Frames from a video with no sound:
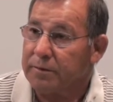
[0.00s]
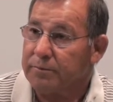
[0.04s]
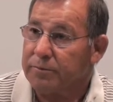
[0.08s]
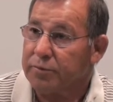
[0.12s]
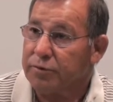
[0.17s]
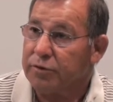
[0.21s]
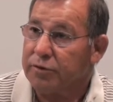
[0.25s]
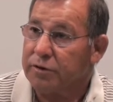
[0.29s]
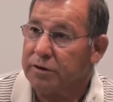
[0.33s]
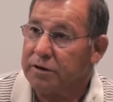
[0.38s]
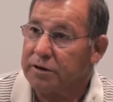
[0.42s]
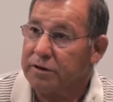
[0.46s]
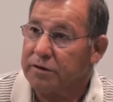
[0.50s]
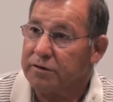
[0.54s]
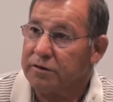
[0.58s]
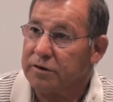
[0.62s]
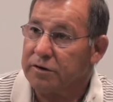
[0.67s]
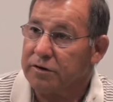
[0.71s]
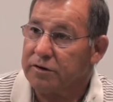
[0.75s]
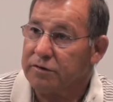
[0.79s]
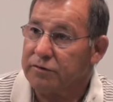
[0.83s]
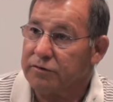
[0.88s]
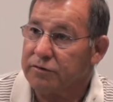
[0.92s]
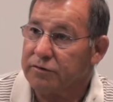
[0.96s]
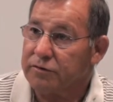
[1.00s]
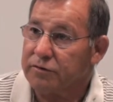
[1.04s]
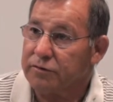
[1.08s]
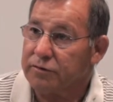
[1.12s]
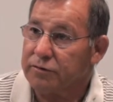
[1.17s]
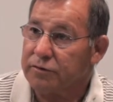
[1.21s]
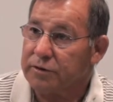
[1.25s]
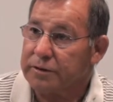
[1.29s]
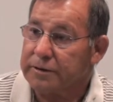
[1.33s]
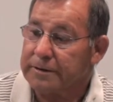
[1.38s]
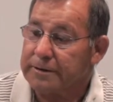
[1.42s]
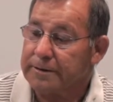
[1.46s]
put
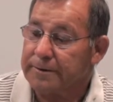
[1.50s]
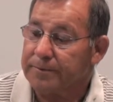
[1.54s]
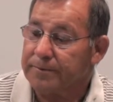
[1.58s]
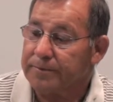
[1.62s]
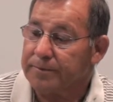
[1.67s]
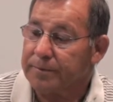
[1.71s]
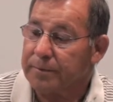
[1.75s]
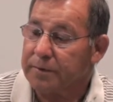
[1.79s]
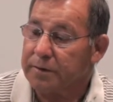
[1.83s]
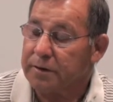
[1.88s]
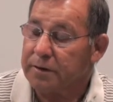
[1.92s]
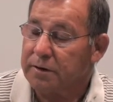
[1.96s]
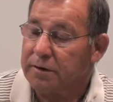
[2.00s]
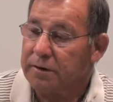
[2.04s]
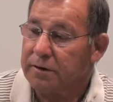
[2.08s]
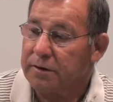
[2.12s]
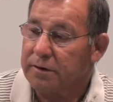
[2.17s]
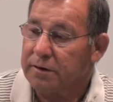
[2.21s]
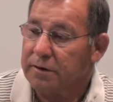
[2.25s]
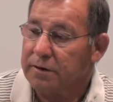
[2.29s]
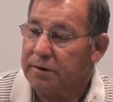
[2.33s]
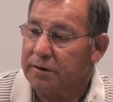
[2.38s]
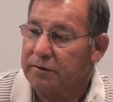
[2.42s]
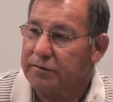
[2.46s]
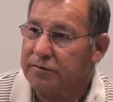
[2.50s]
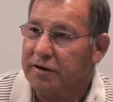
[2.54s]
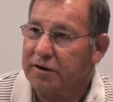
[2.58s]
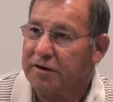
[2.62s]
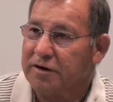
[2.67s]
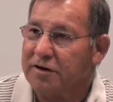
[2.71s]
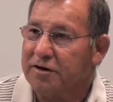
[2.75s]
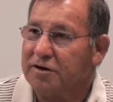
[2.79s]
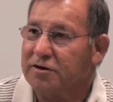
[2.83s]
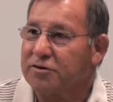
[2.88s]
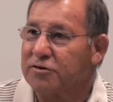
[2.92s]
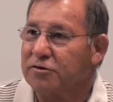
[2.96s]
into
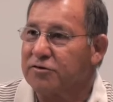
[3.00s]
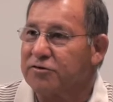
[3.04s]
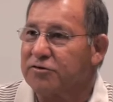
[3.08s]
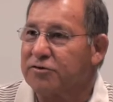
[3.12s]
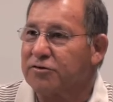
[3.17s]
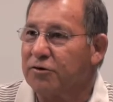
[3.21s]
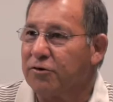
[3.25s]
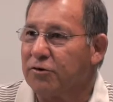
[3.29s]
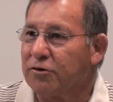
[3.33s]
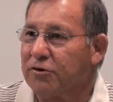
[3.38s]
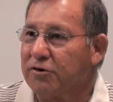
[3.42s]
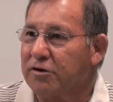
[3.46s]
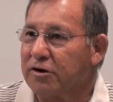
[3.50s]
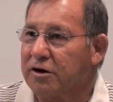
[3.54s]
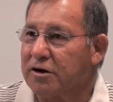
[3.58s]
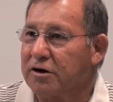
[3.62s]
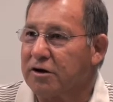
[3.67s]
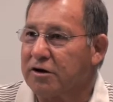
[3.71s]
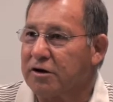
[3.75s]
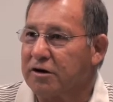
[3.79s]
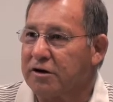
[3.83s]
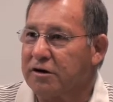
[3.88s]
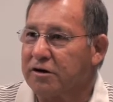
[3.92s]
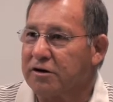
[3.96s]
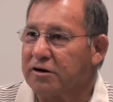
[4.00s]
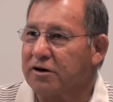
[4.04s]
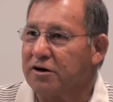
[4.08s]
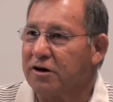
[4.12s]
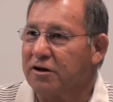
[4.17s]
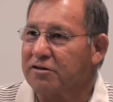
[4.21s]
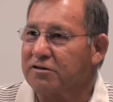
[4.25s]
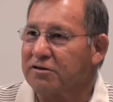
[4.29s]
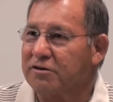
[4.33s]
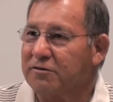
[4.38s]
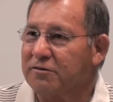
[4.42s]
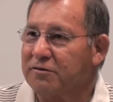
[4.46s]
into solar
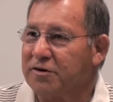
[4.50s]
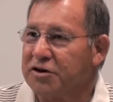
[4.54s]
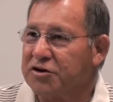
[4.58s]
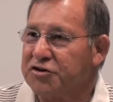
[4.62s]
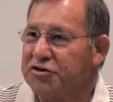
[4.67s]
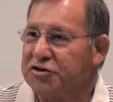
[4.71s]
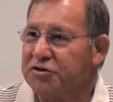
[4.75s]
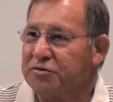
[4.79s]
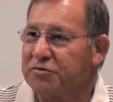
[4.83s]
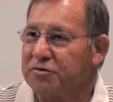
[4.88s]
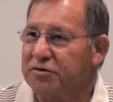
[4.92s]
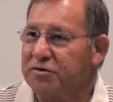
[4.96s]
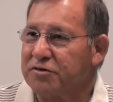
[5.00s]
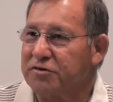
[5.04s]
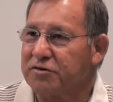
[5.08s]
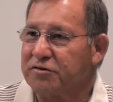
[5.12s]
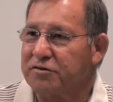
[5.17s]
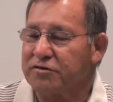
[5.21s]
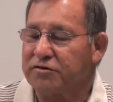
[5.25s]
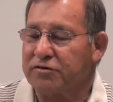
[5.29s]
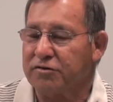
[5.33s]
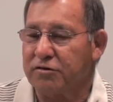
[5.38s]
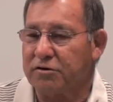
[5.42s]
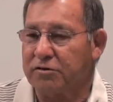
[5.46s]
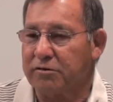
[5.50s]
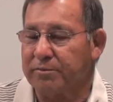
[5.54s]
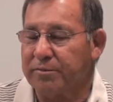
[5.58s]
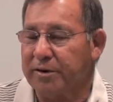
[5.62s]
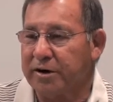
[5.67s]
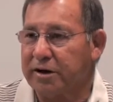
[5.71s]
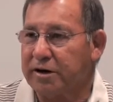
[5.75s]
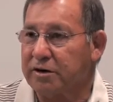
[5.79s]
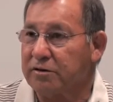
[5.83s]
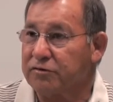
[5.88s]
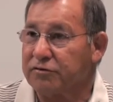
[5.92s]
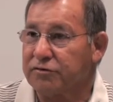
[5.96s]
cultivation, which is solar
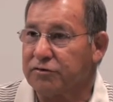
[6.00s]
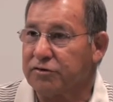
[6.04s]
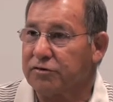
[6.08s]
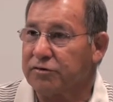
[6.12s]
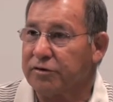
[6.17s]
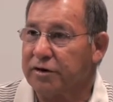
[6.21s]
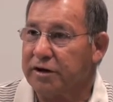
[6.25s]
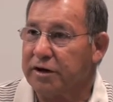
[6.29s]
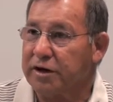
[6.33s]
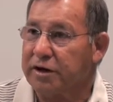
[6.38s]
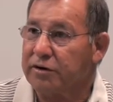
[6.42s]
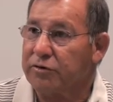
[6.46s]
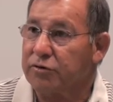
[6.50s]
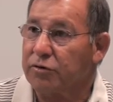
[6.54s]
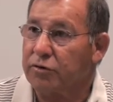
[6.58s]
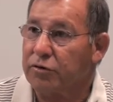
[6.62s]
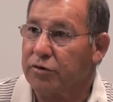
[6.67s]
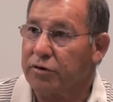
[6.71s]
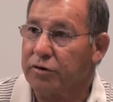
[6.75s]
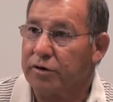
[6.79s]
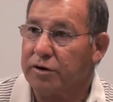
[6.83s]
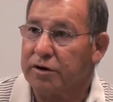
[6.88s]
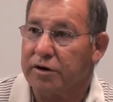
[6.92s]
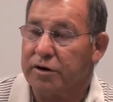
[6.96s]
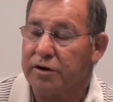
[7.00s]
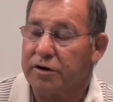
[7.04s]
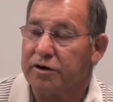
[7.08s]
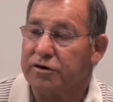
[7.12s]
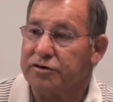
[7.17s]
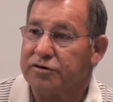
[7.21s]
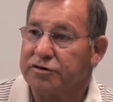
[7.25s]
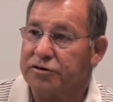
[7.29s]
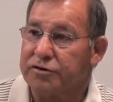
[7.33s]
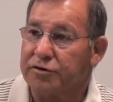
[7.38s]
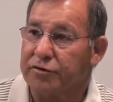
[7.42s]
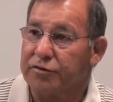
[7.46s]
panels or
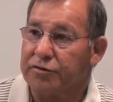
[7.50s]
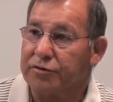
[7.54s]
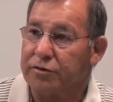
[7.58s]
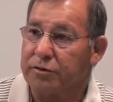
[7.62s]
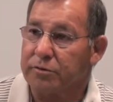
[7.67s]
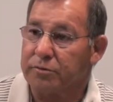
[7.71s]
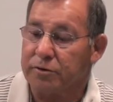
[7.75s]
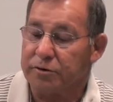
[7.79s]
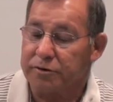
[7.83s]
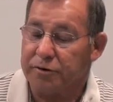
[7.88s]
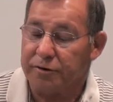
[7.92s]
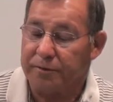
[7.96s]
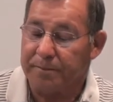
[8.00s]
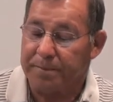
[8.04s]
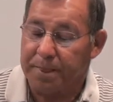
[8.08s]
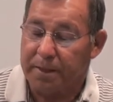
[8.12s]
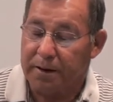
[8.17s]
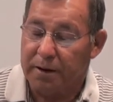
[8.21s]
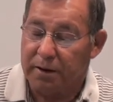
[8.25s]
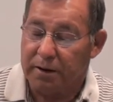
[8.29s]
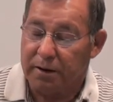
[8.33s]
geothermal.